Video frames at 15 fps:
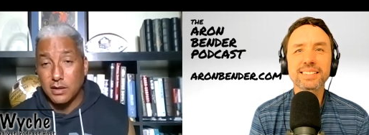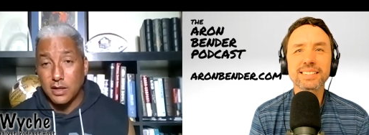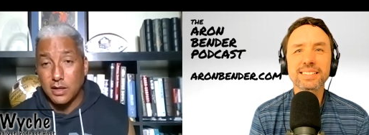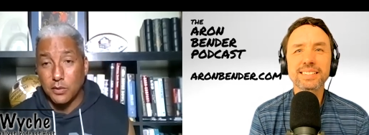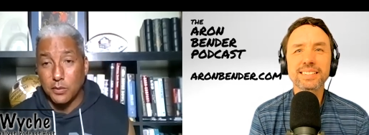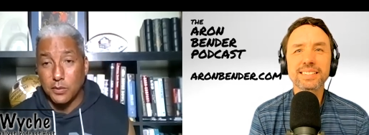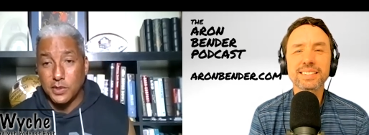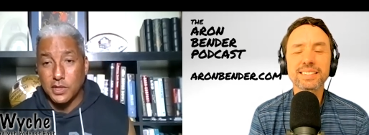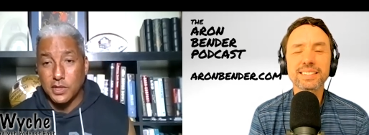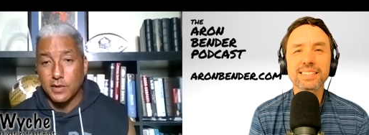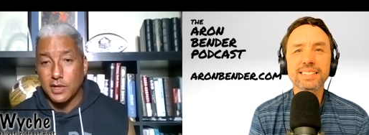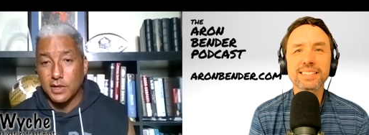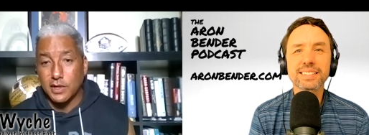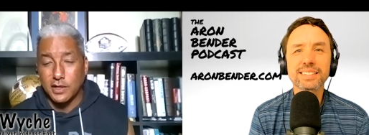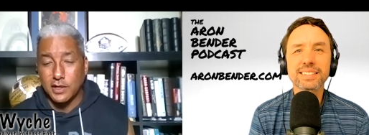Speaker 1: You know, when we did
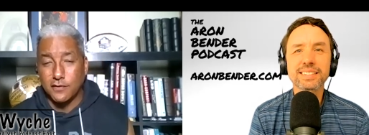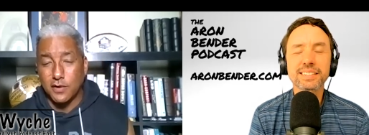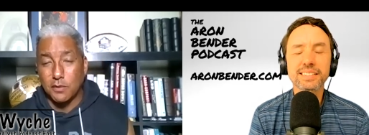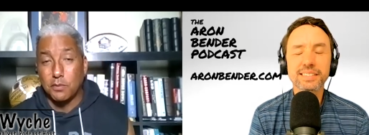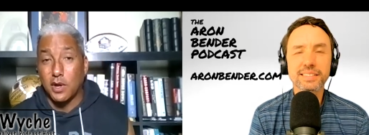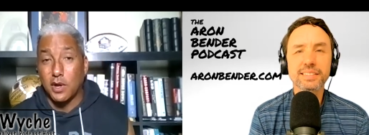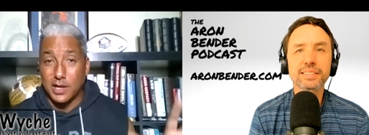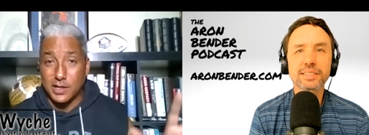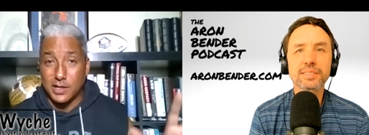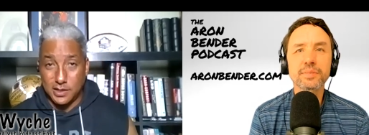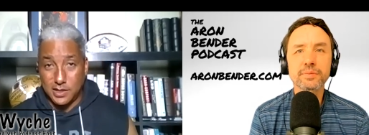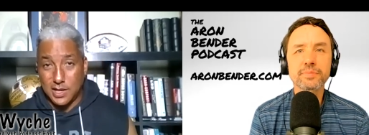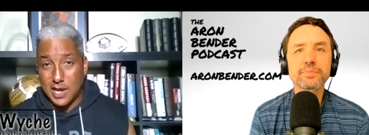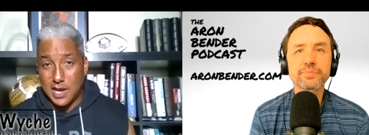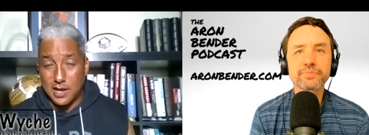Arena League football, I
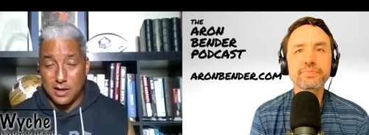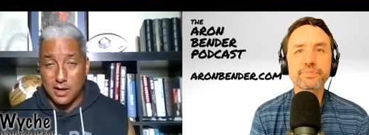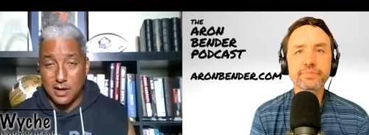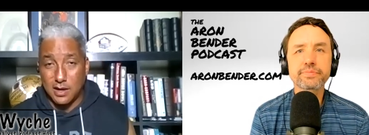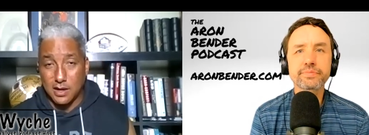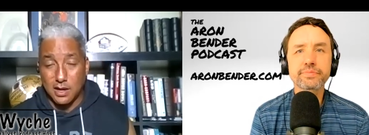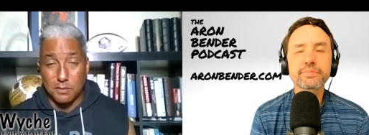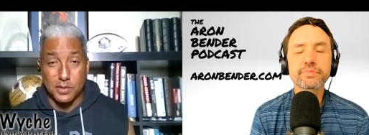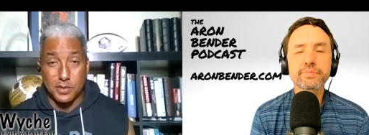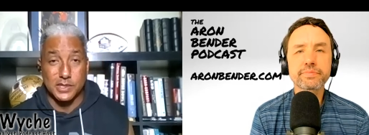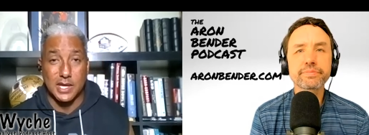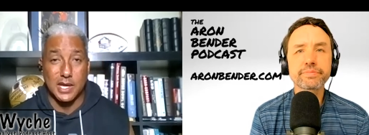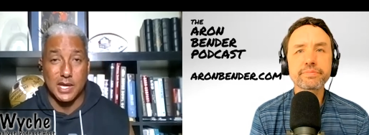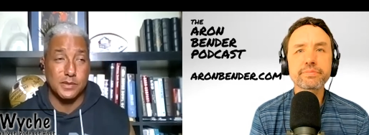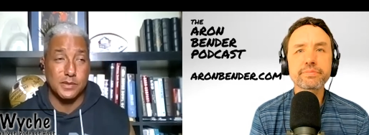did that uh, a couple
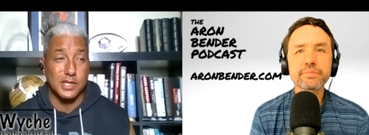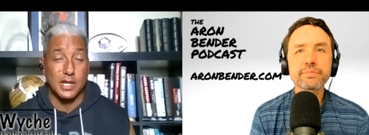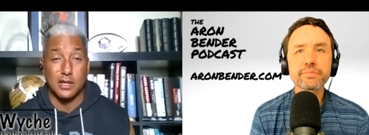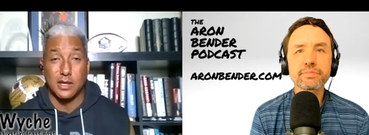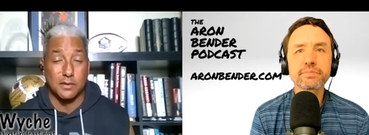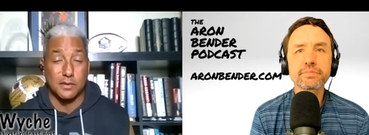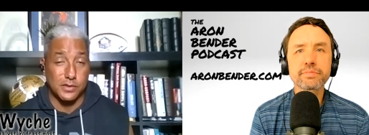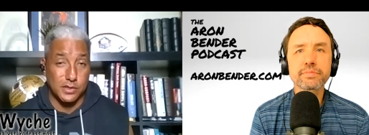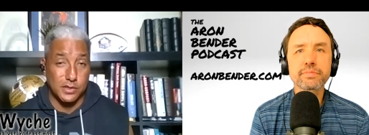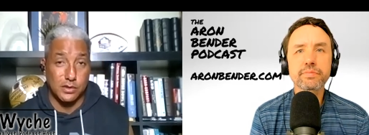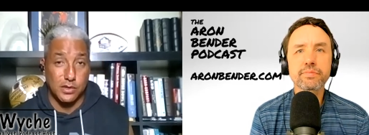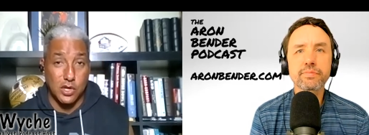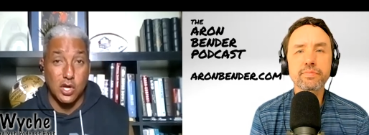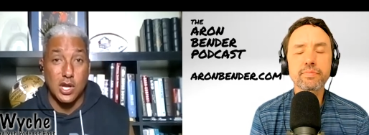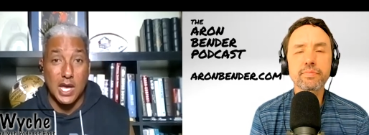times and I, and I, was
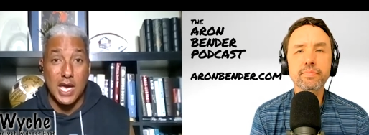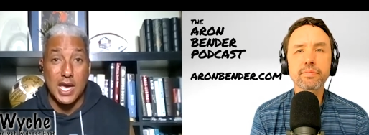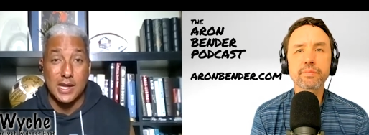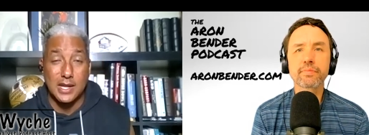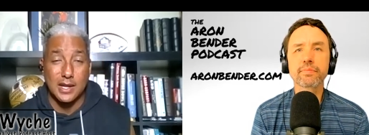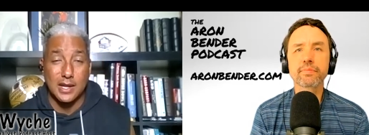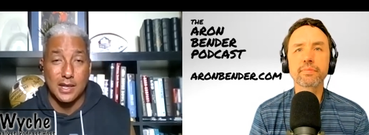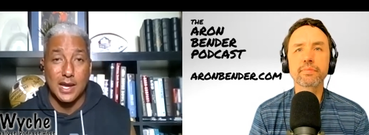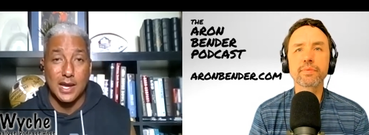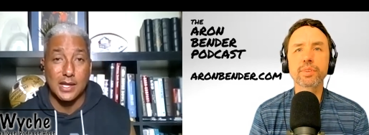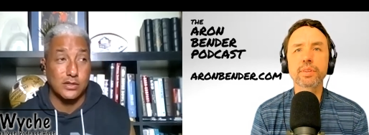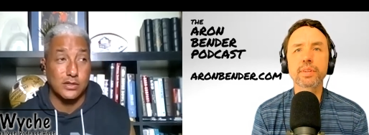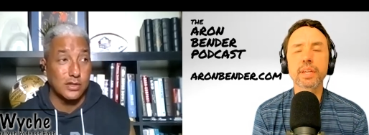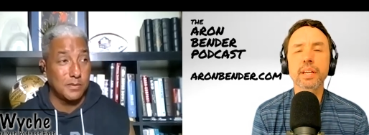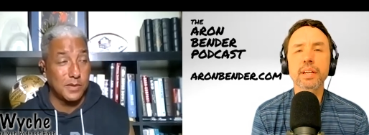good at it and I
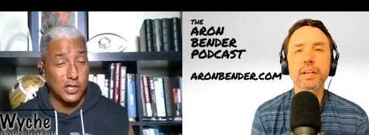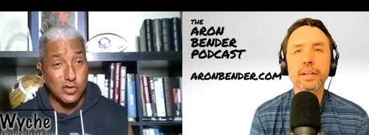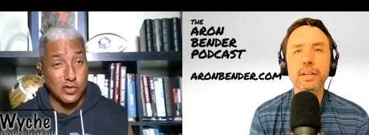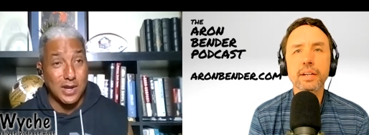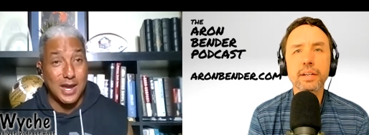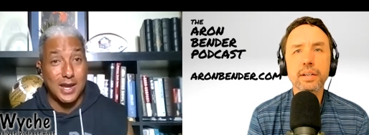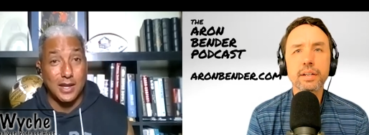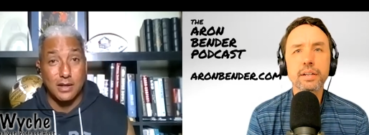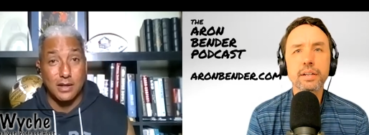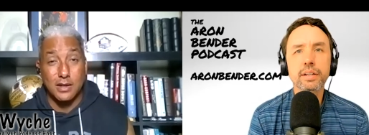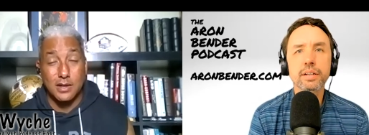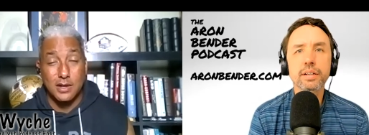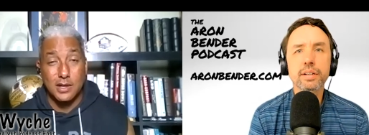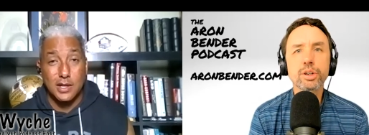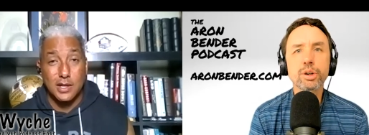liked it. So I'm going to try it.
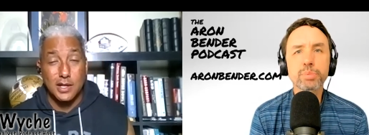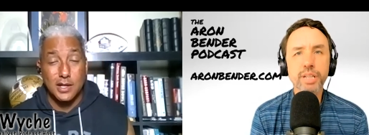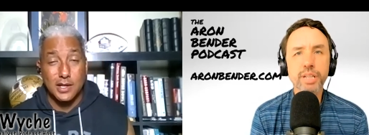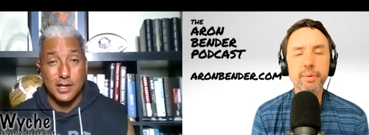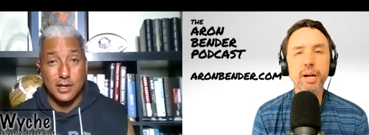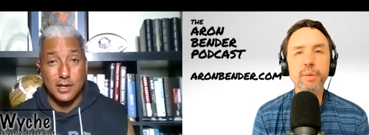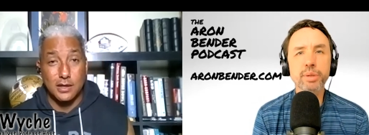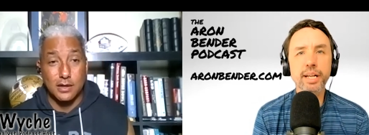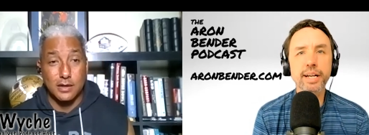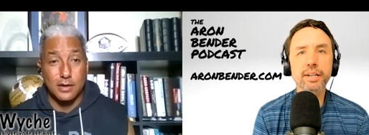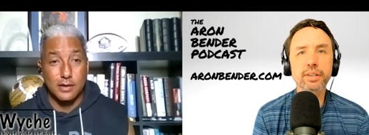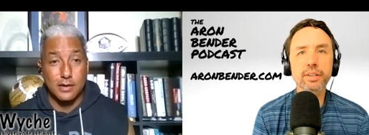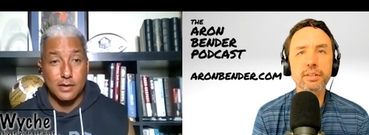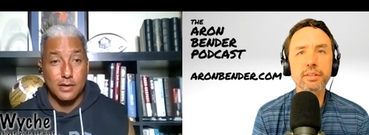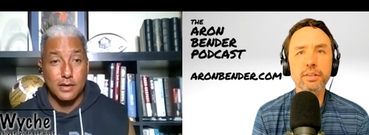
Speaker 2: Do a play by play
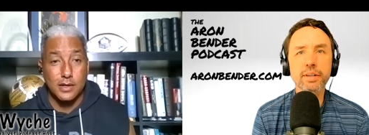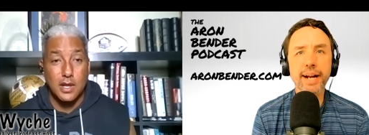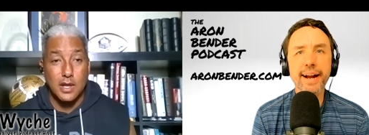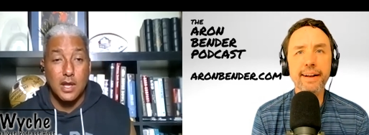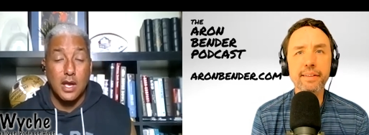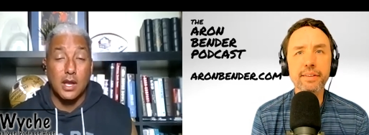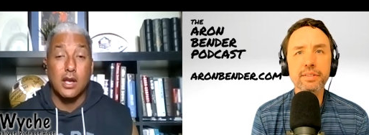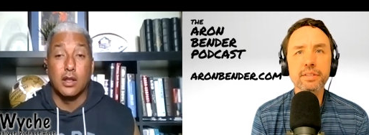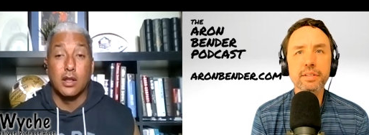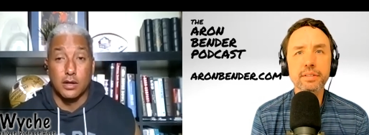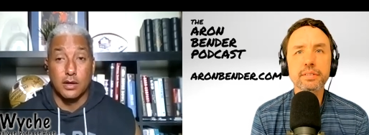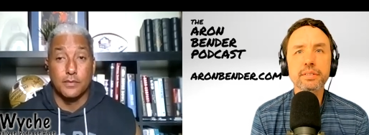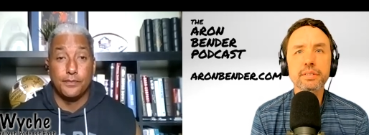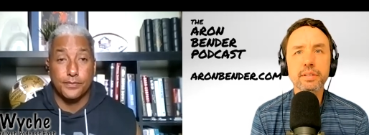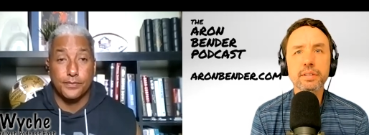or, or analyst?
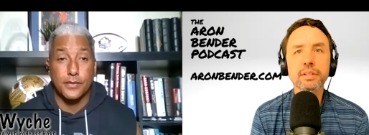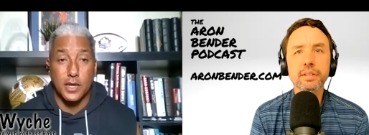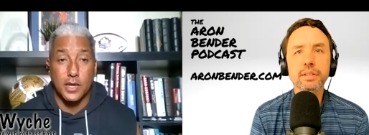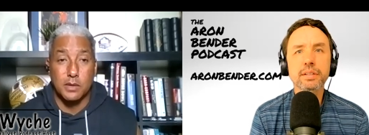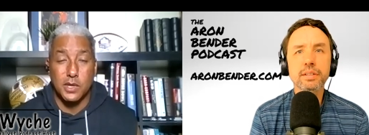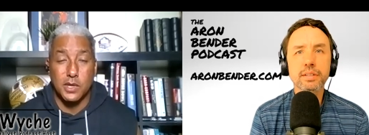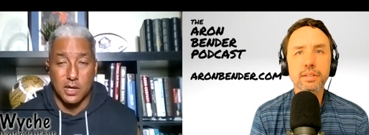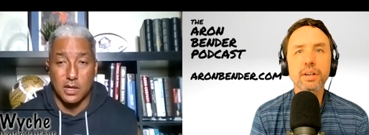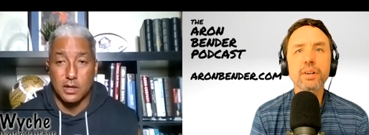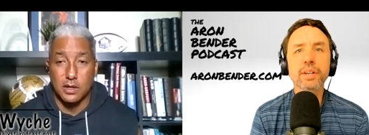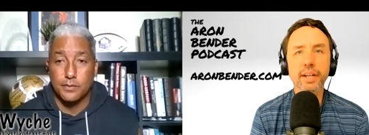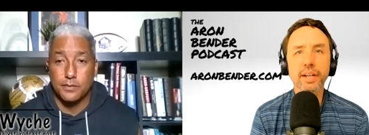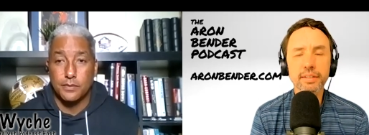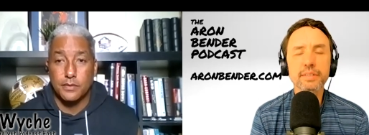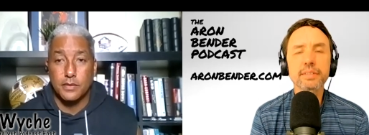
Speaker 1: Color. It's going to be color.
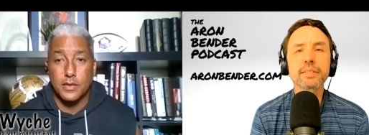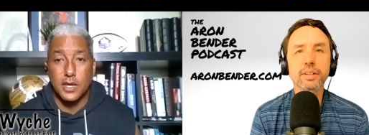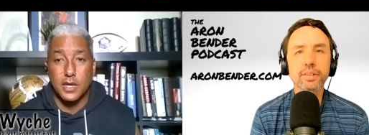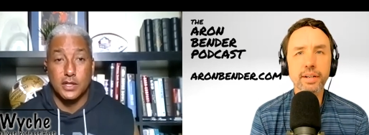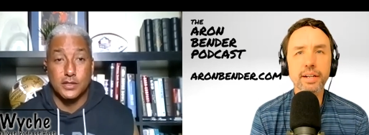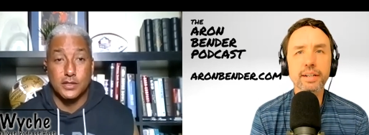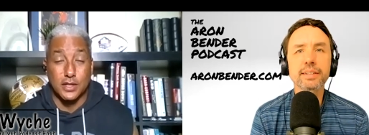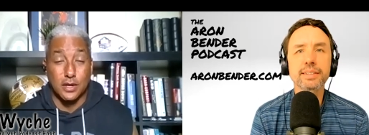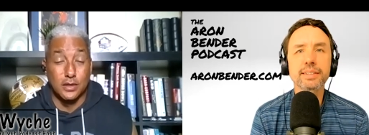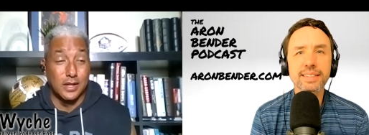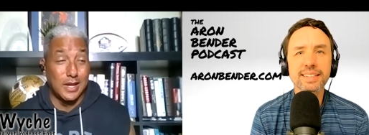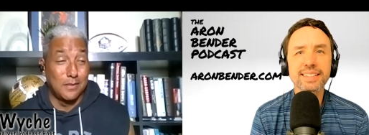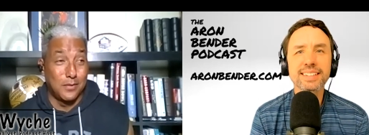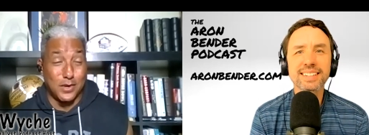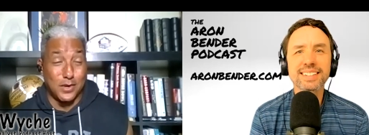Okay. Okay. And so,
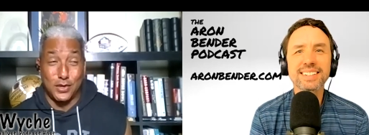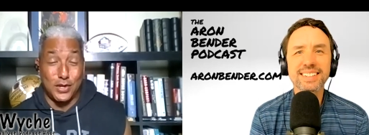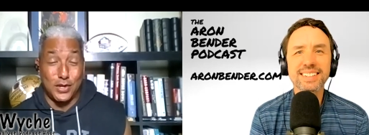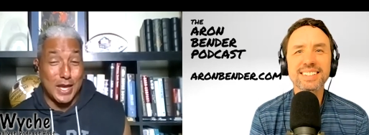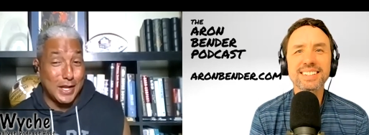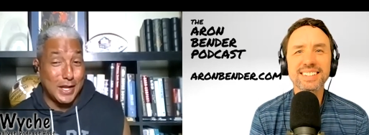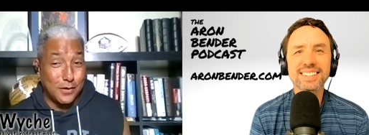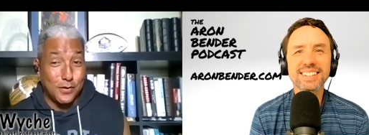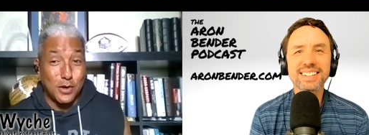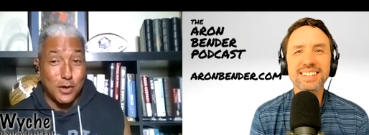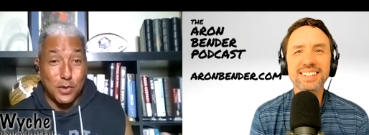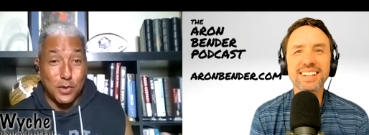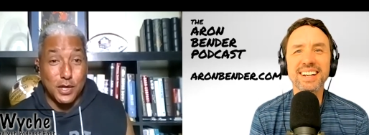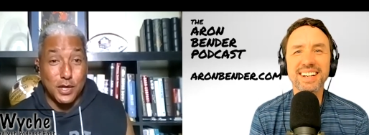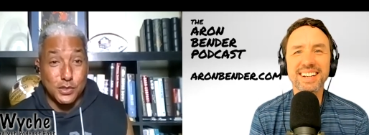look, I'm one of the non
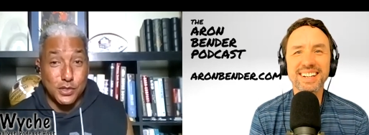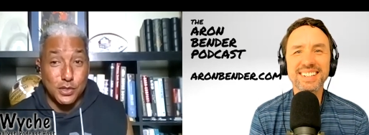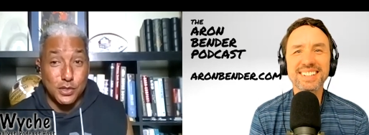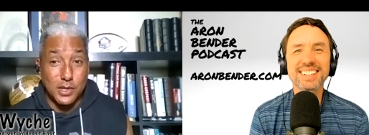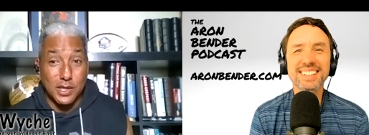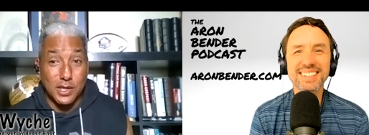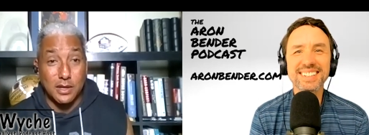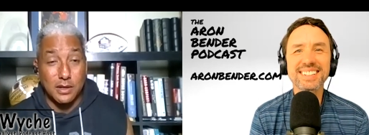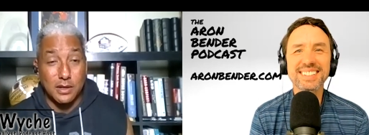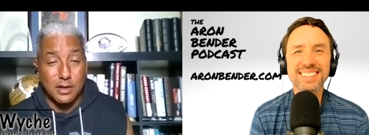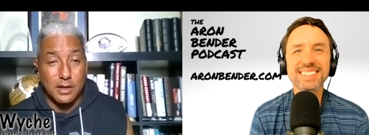NFL players doing it.